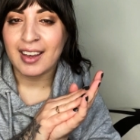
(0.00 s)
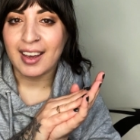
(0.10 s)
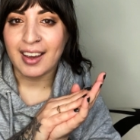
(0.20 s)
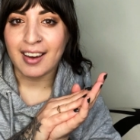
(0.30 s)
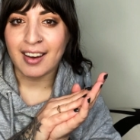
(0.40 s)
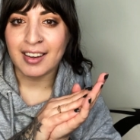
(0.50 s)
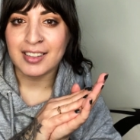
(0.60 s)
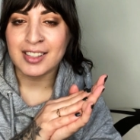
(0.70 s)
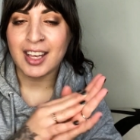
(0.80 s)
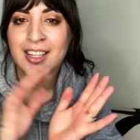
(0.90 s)
Hey
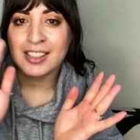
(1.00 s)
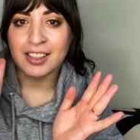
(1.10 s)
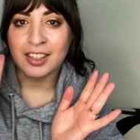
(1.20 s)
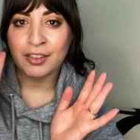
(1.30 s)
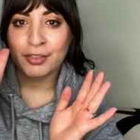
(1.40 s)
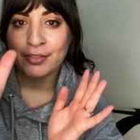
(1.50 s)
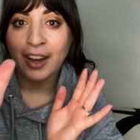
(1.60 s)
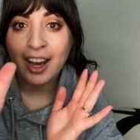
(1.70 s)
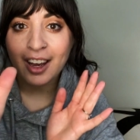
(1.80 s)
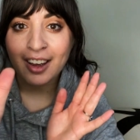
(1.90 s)
guys, day
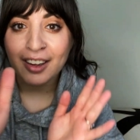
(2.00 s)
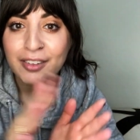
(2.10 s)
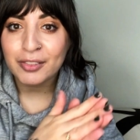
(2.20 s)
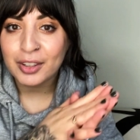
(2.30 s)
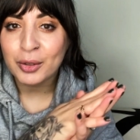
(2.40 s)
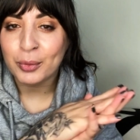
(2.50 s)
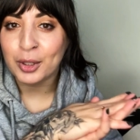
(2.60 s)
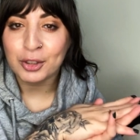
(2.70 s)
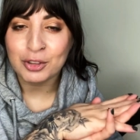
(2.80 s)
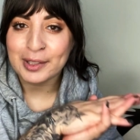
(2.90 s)
5. What
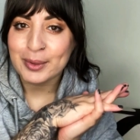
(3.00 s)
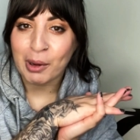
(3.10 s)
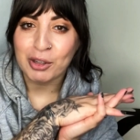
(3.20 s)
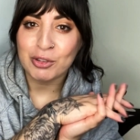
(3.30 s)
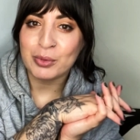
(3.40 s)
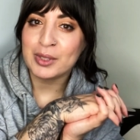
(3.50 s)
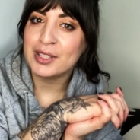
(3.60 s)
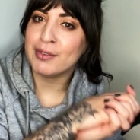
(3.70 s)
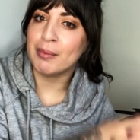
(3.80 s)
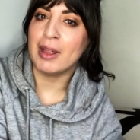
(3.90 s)
you just watched was
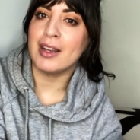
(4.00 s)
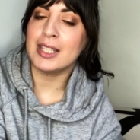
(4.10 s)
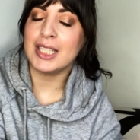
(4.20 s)
from last